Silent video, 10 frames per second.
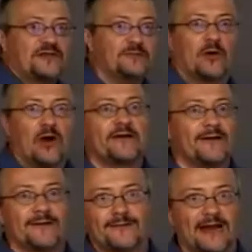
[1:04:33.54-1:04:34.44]

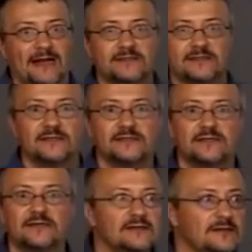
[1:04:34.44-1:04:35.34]
barnyard grass
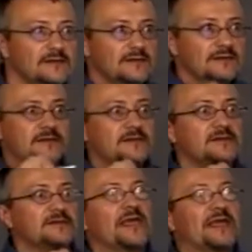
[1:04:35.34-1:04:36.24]
to,
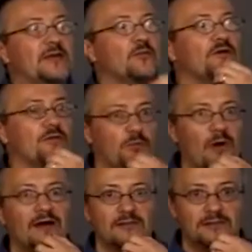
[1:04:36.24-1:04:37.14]
to make it
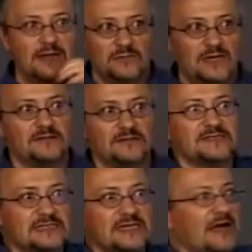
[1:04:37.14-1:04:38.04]
worthwhile. I'm, I'm, this
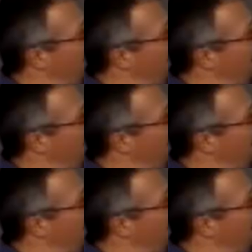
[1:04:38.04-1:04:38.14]
is not,